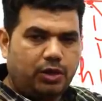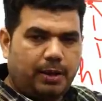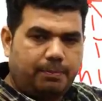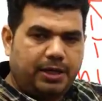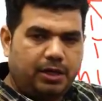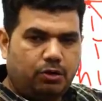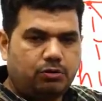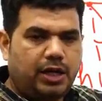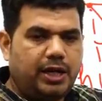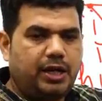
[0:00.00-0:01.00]

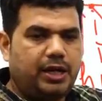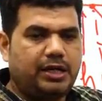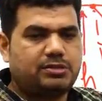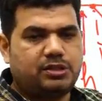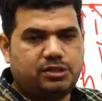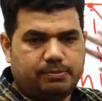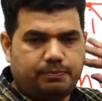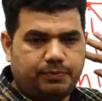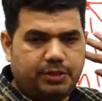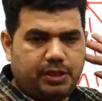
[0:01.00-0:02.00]
like SHM.
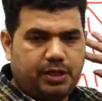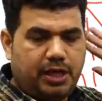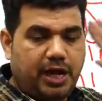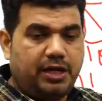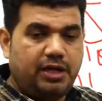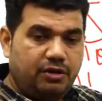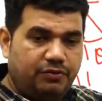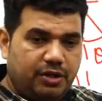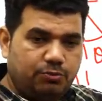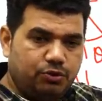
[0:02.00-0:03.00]
And if
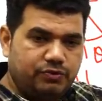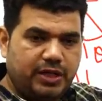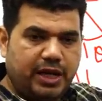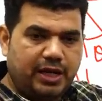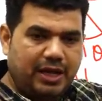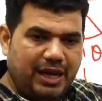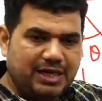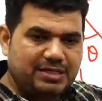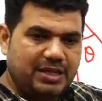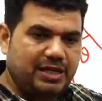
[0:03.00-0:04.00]
it moves like
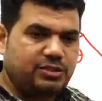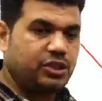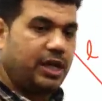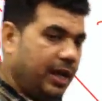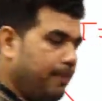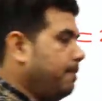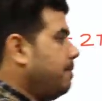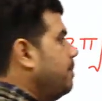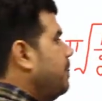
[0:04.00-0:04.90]
SHM,